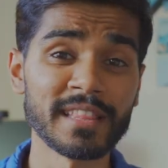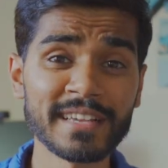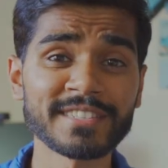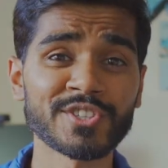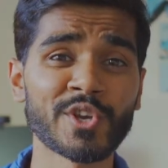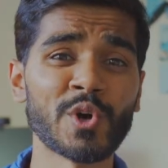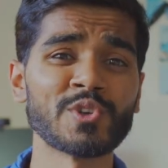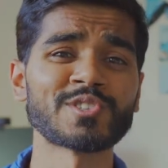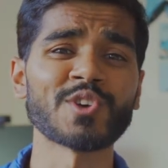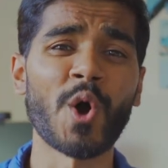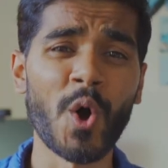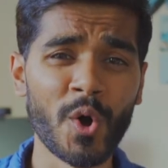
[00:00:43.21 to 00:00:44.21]
list
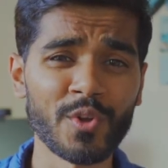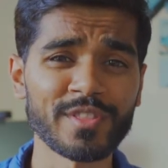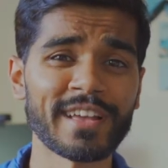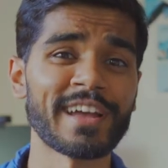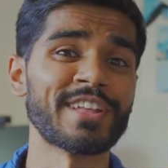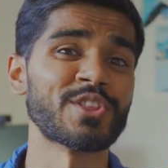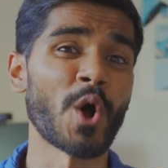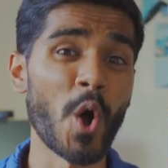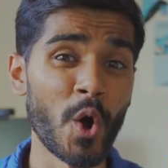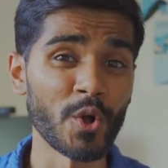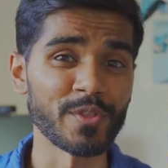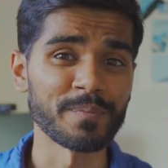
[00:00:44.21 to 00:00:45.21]
goes on and
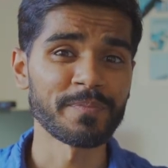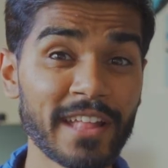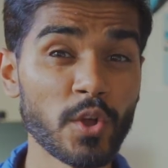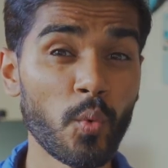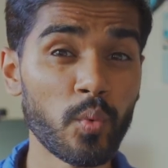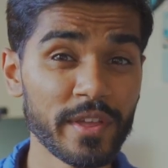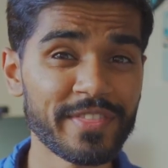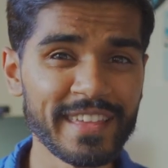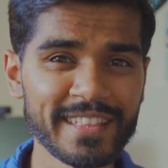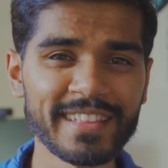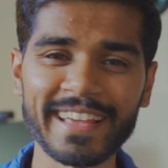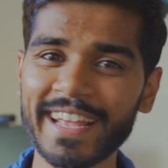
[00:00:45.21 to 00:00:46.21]
on. And
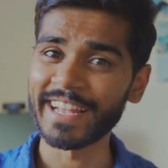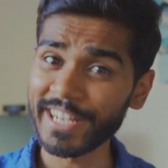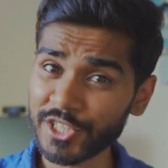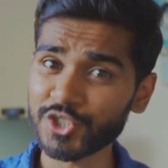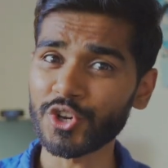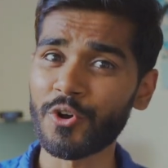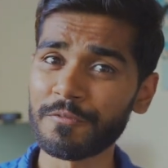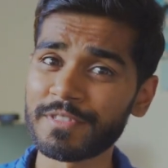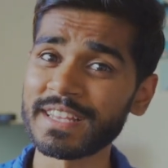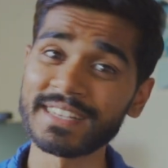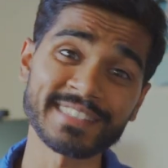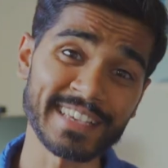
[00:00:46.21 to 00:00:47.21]
within each of
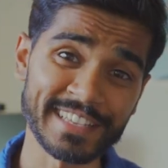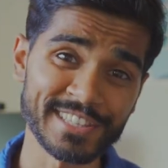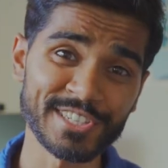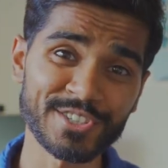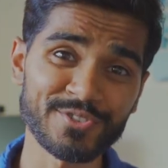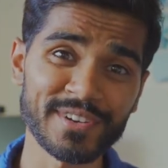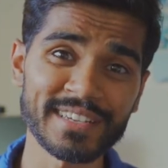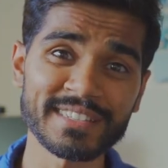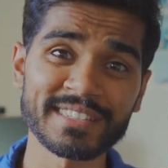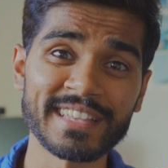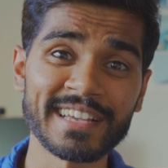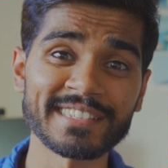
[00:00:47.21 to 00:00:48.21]
these
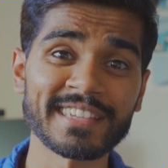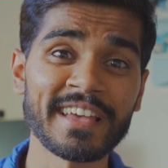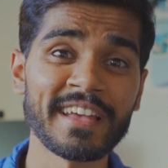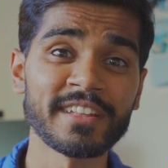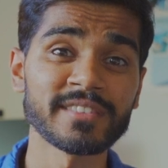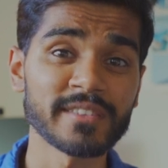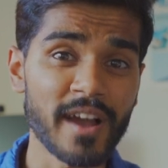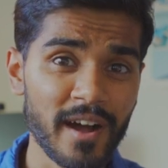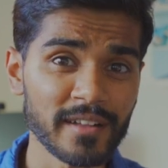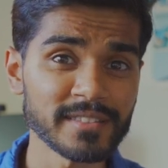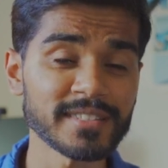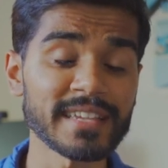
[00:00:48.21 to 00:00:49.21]
industries, there's
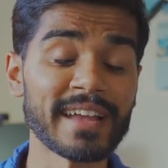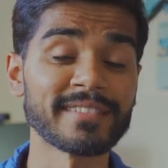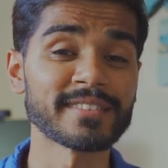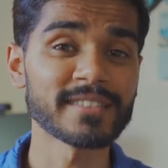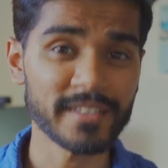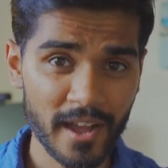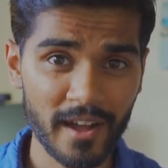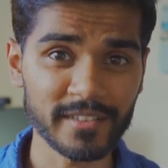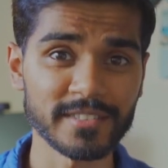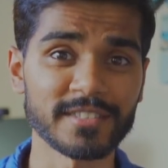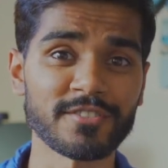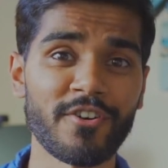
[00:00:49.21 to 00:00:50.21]
tons and
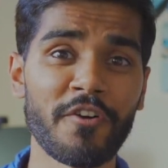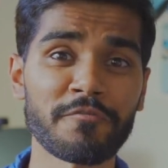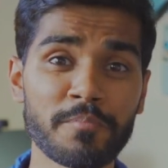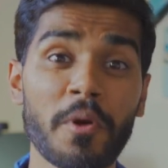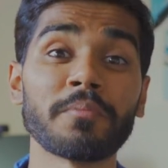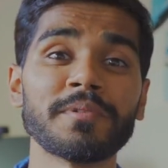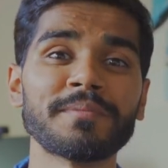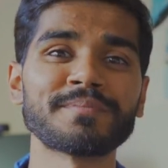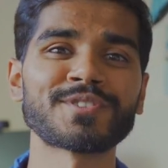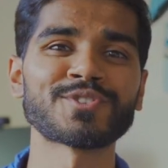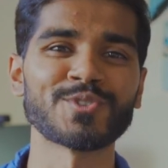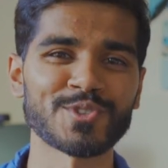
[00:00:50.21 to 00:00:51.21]
tons of
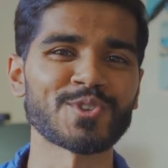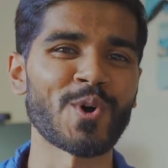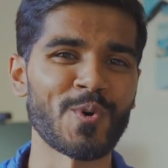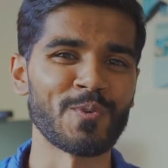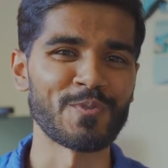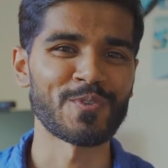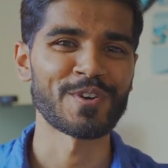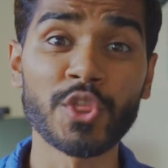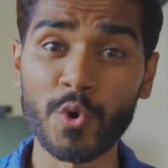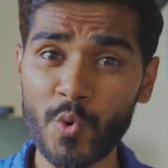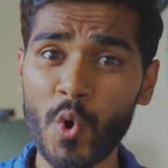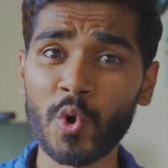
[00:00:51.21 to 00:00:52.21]
problems to solve.
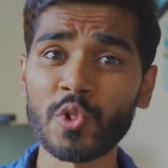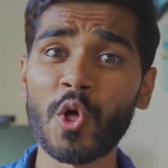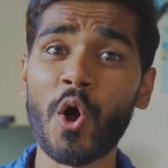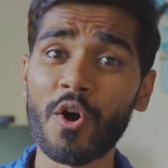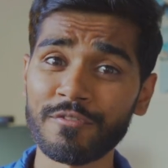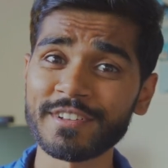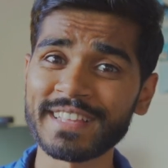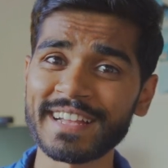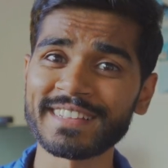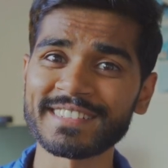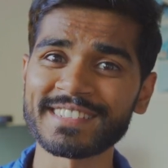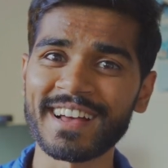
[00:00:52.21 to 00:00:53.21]
The role of a
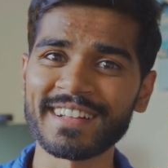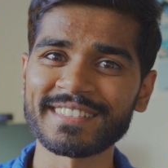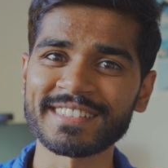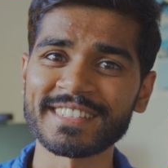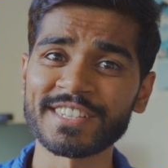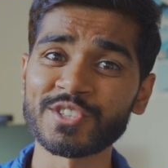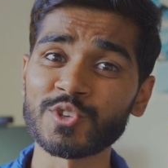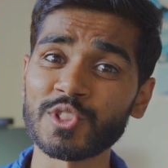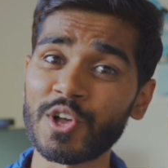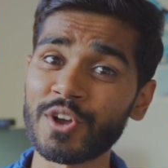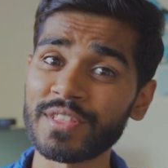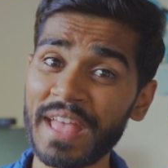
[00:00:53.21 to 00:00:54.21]
data scientist is to
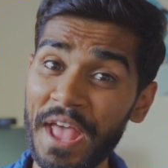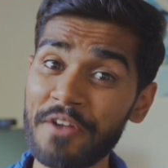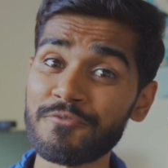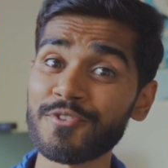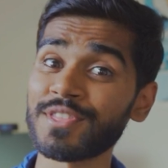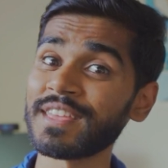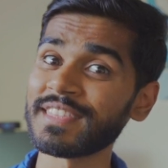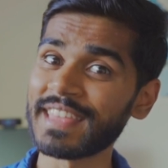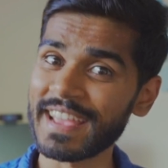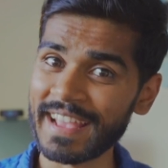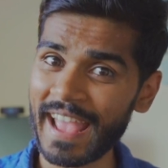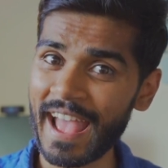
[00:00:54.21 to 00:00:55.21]
learn everything
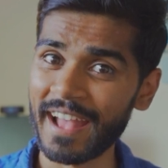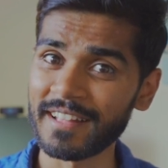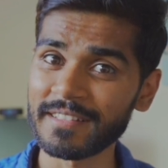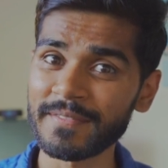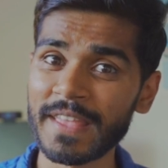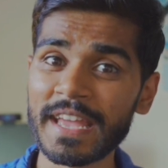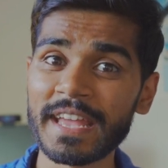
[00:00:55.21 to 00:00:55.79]
they can